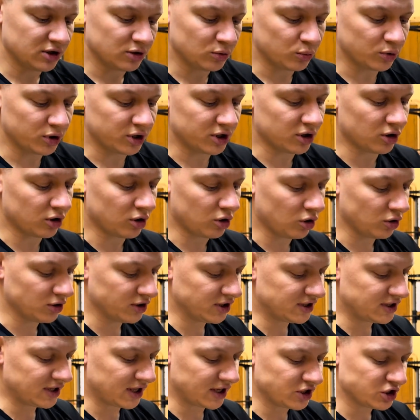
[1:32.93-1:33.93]
where all
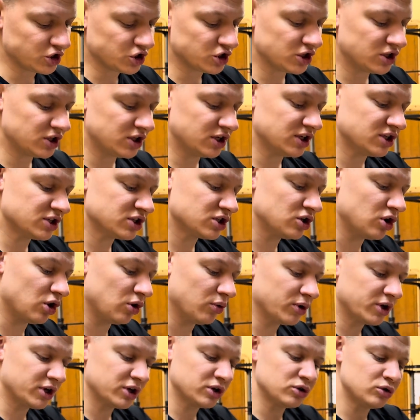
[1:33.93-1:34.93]
the tension is
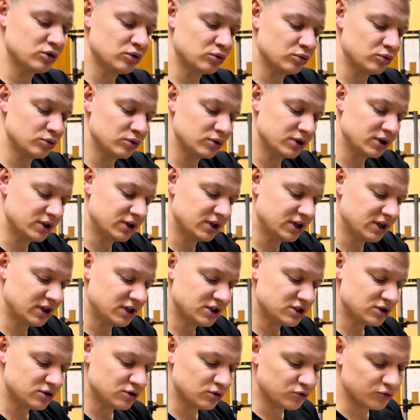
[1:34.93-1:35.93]
going through
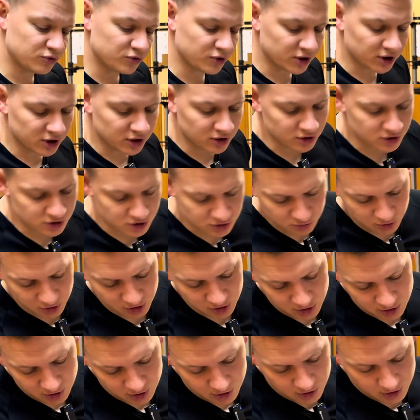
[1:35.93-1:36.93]
these 2 fingers,
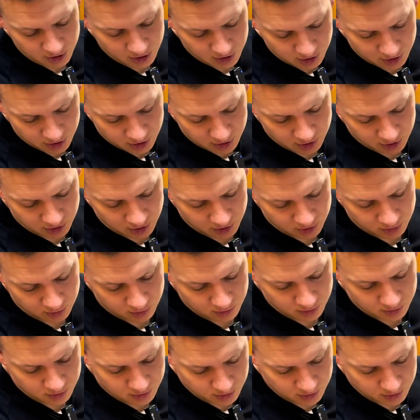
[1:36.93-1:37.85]
where, you know,